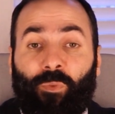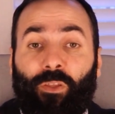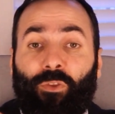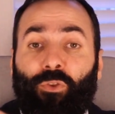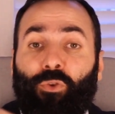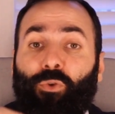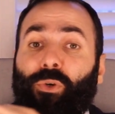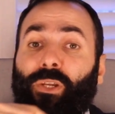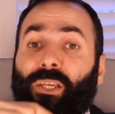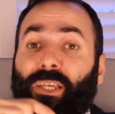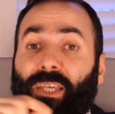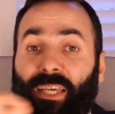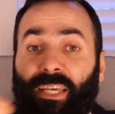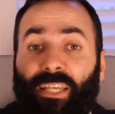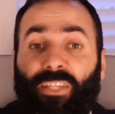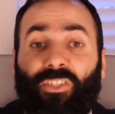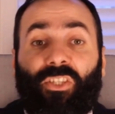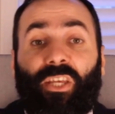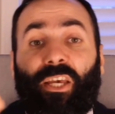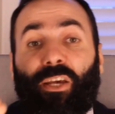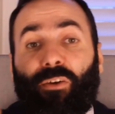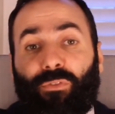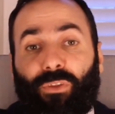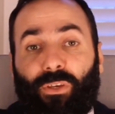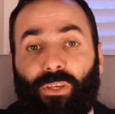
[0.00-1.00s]
during each
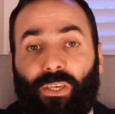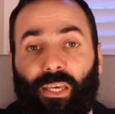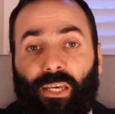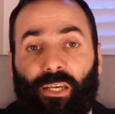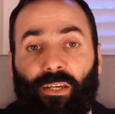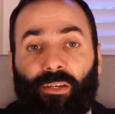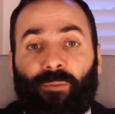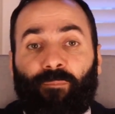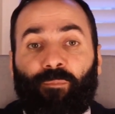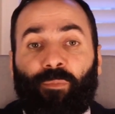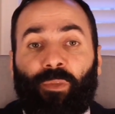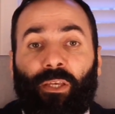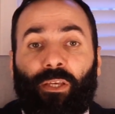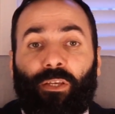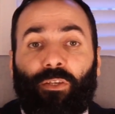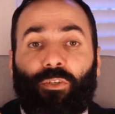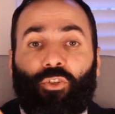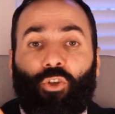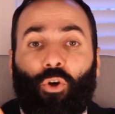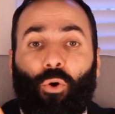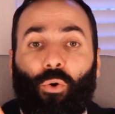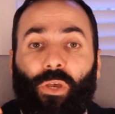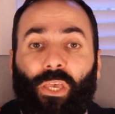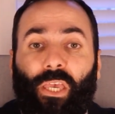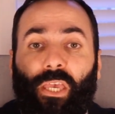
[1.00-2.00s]
day of the year.
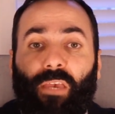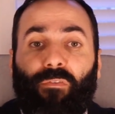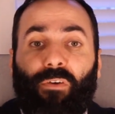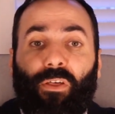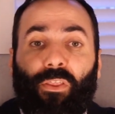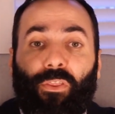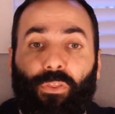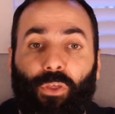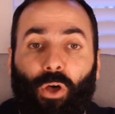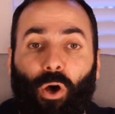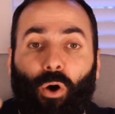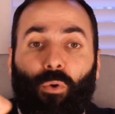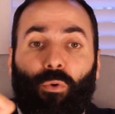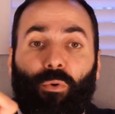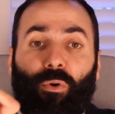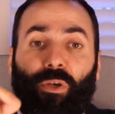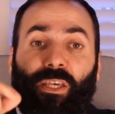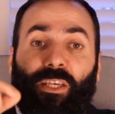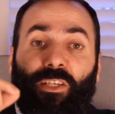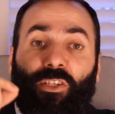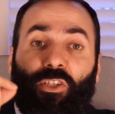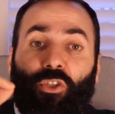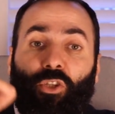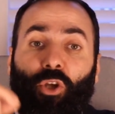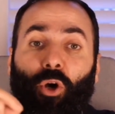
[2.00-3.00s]
So even though
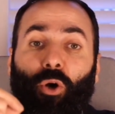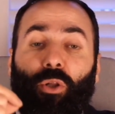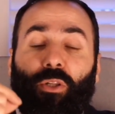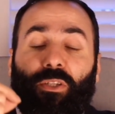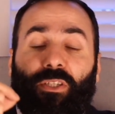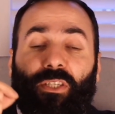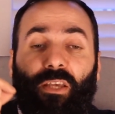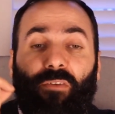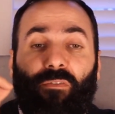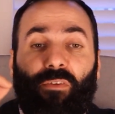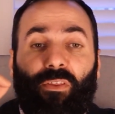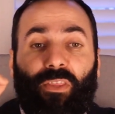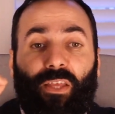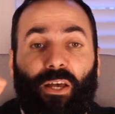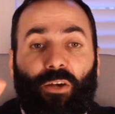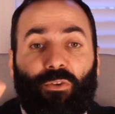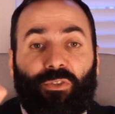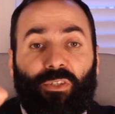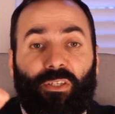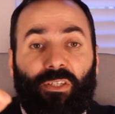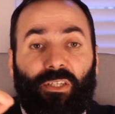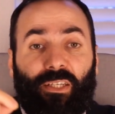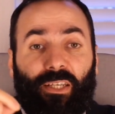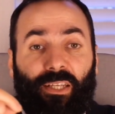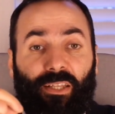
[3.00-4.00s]
he stole seven
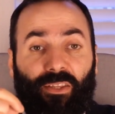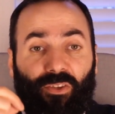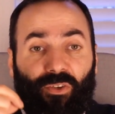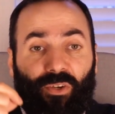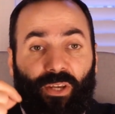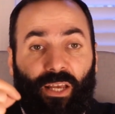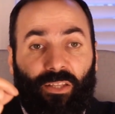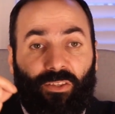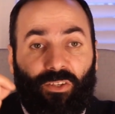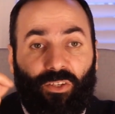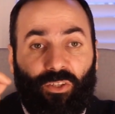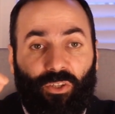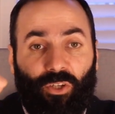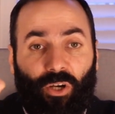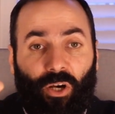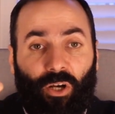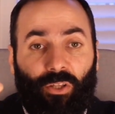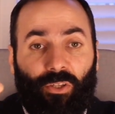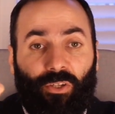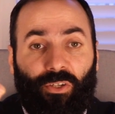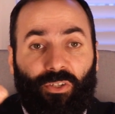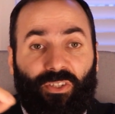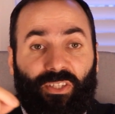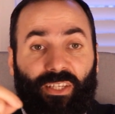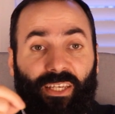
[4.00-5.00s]
thousand three hundred
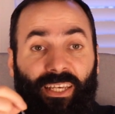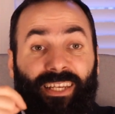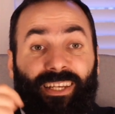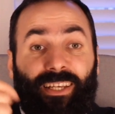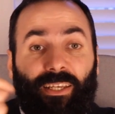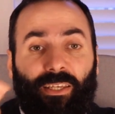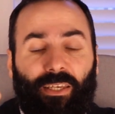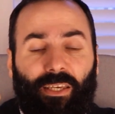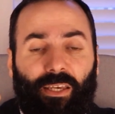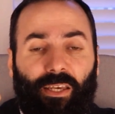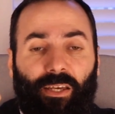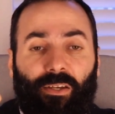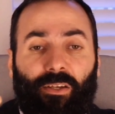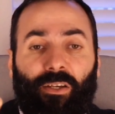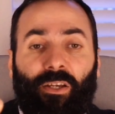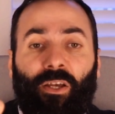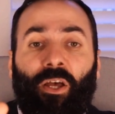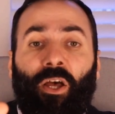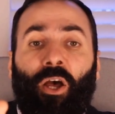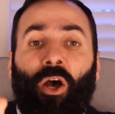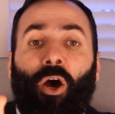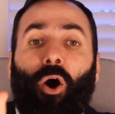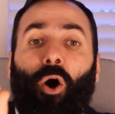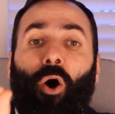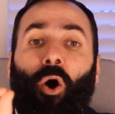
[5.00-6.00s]
dollars in a year,
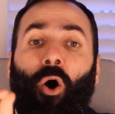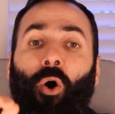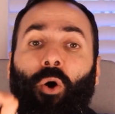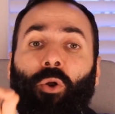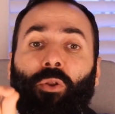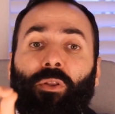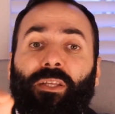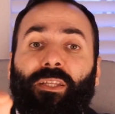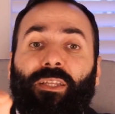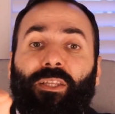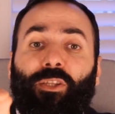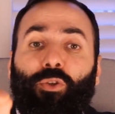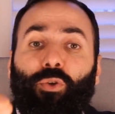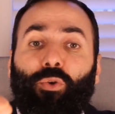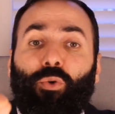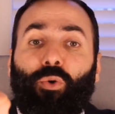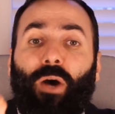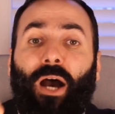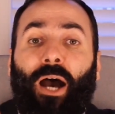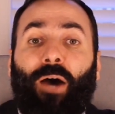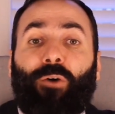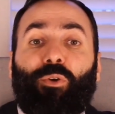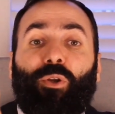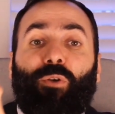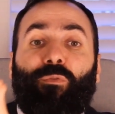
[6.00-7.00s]
only two
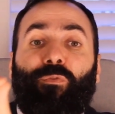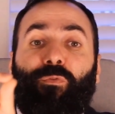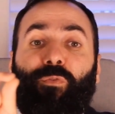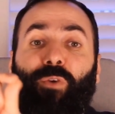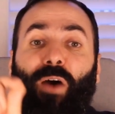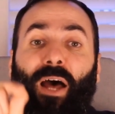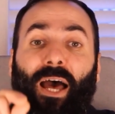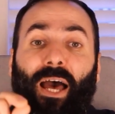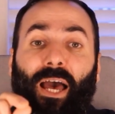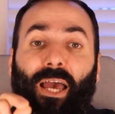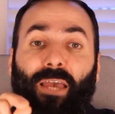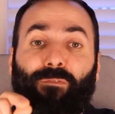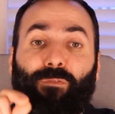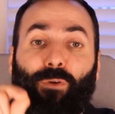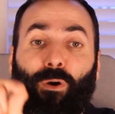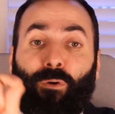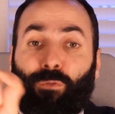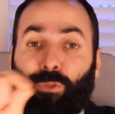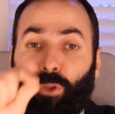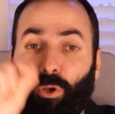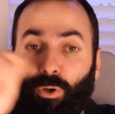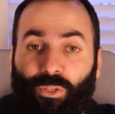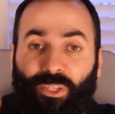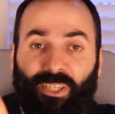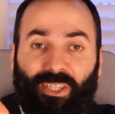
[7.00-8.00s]
out of five of
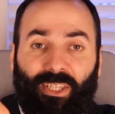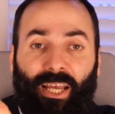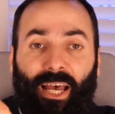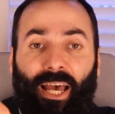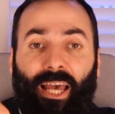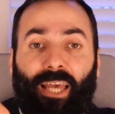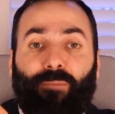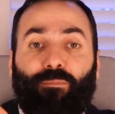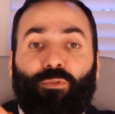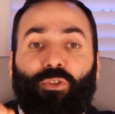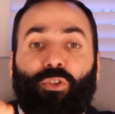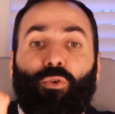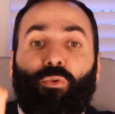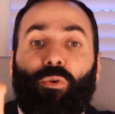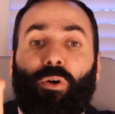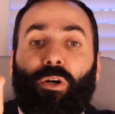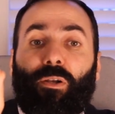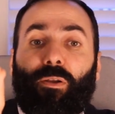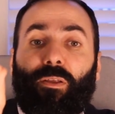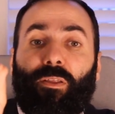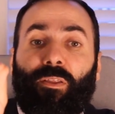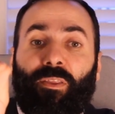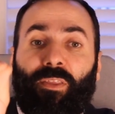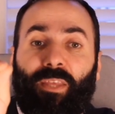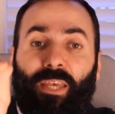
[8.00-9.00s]
those times you
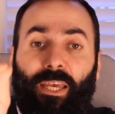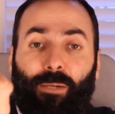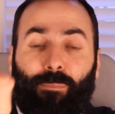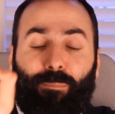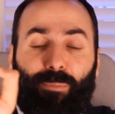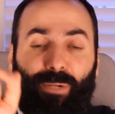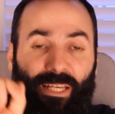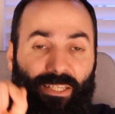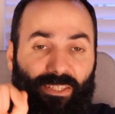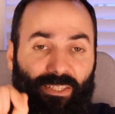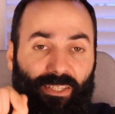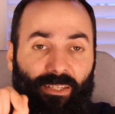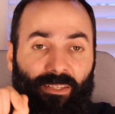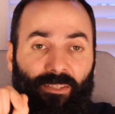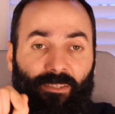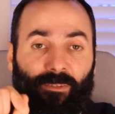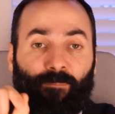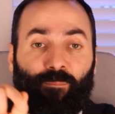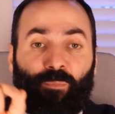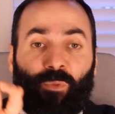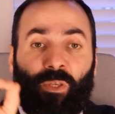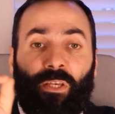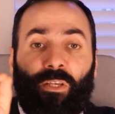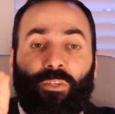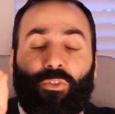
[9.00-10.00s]
were there present.
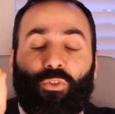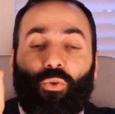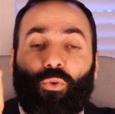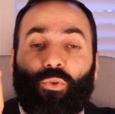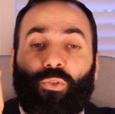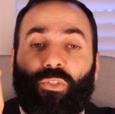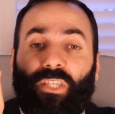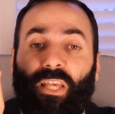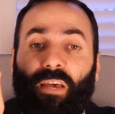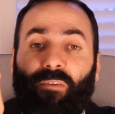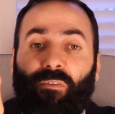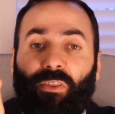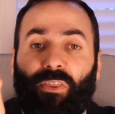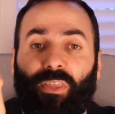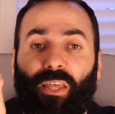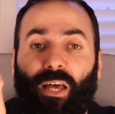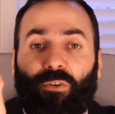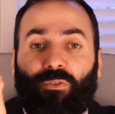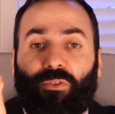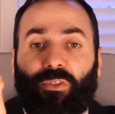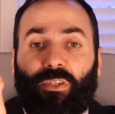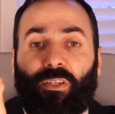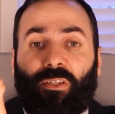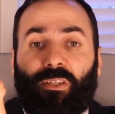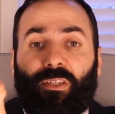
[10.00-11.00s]
So seven
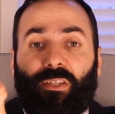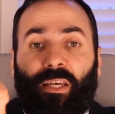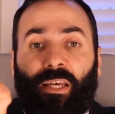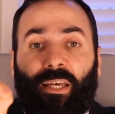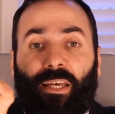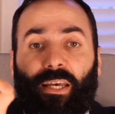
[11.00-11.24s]
thousand